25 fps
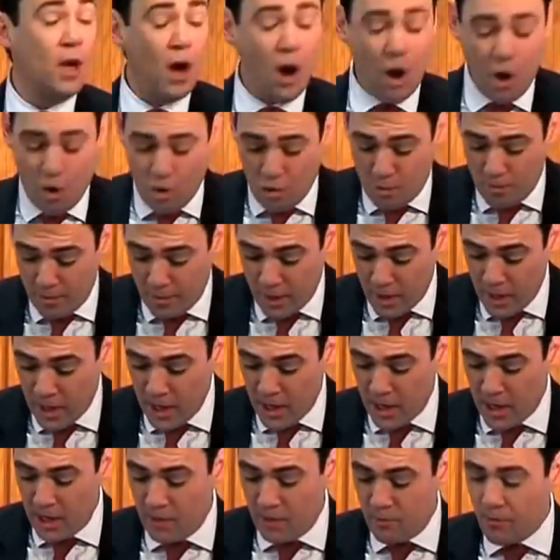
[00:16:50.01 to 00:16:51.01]
home
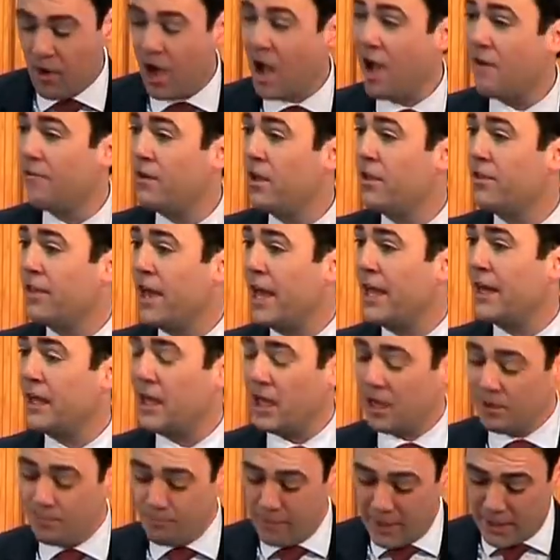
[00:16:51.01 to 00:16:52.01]
rather than
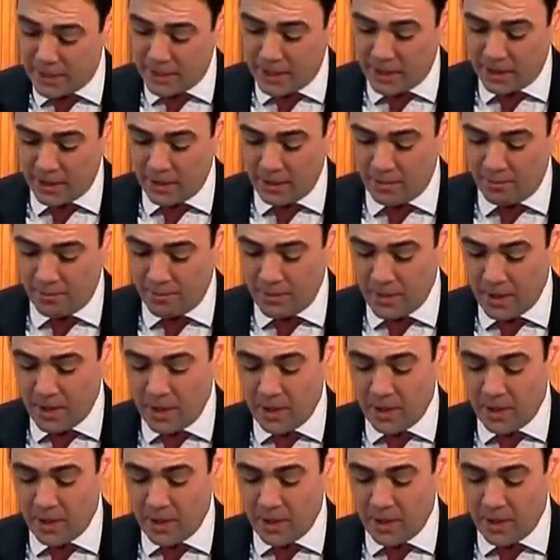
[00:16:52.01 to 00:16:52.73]
admitting them.